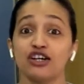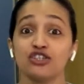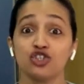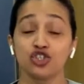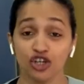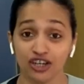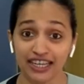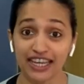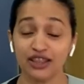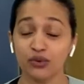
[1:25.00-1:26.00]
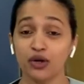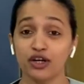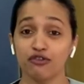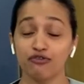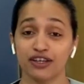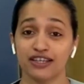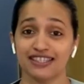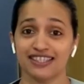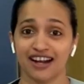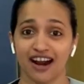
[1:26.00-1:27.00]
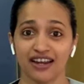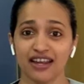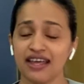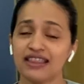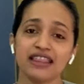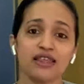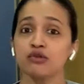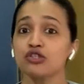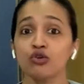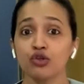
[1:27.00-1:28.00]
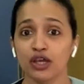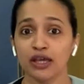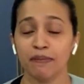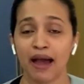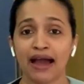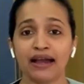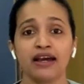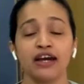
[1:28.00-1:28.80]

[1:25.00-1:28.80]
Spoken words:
journey in the world of fitness started. And then there was no looking back.